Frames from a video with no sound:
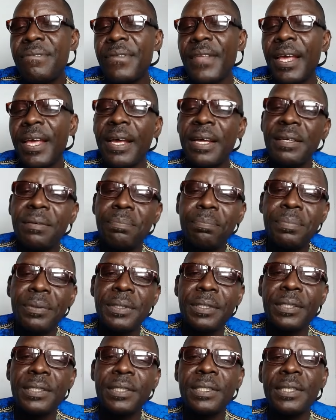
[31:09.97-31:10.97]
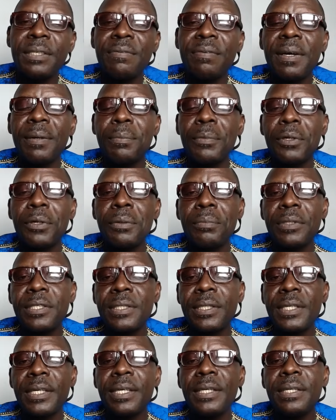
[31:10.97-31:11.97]
if I'm not
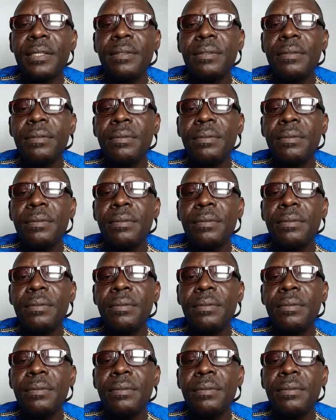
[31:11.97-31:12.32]
mistaken,